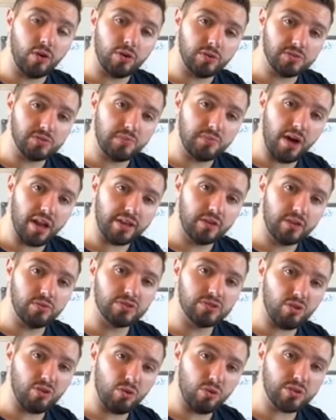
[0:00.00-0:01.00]
those
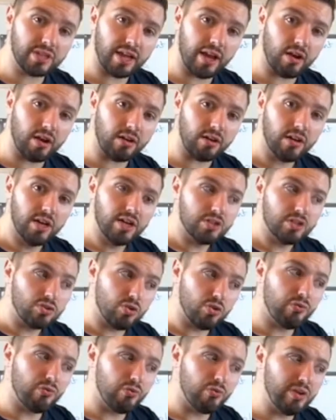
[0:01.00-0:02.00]
molecules close together.
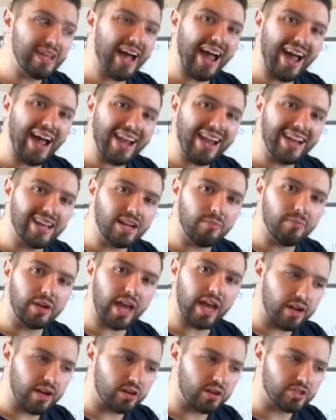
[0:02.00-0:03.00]
So if we add a little bit
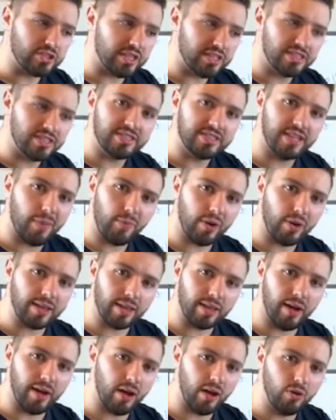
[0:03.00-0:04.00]
of energy and
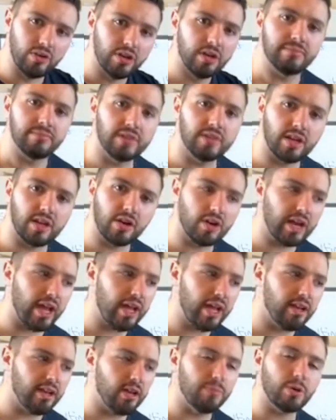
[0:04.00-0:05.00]
separate them out, they're going
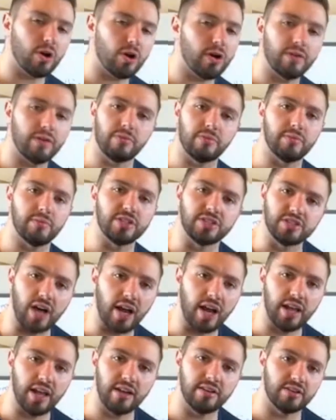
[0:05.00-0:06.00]
to end up turning from a
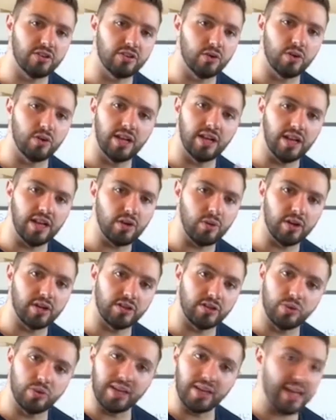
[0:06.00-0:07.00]
solid to a
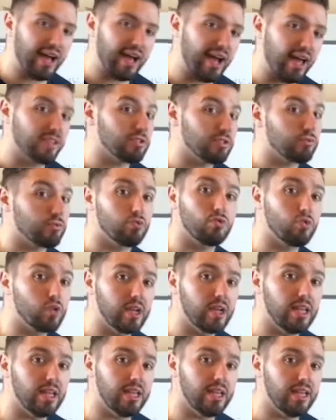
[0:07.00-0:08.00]
liquid to a gas
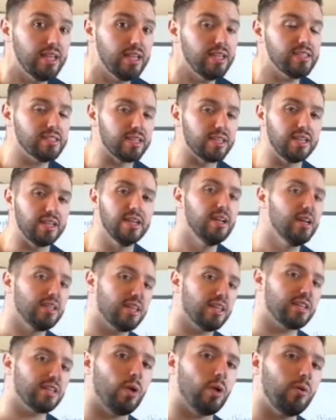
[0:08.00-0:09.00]
really easy.
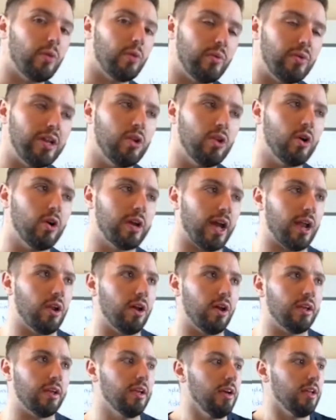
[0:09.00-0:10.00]
That's why when we look at
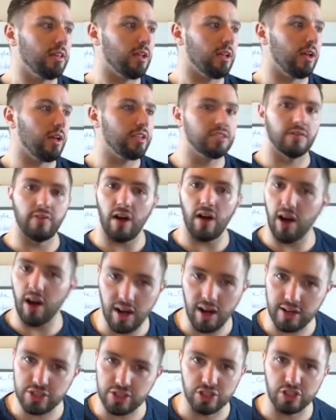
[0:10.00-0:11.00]
like the likes of
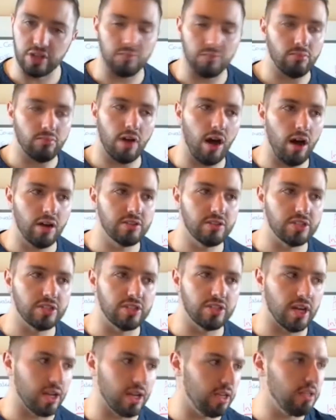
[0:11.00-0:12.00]

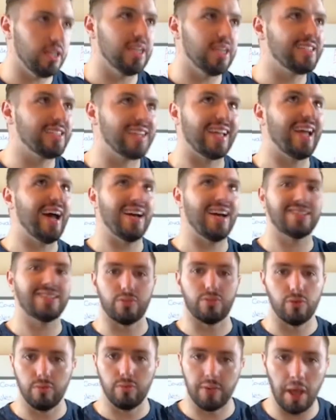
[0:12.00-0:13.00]
oxygen is a gas
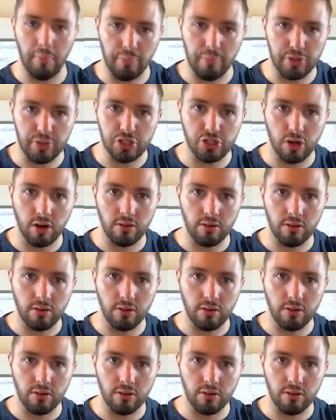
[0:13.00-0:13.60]
at room temperature.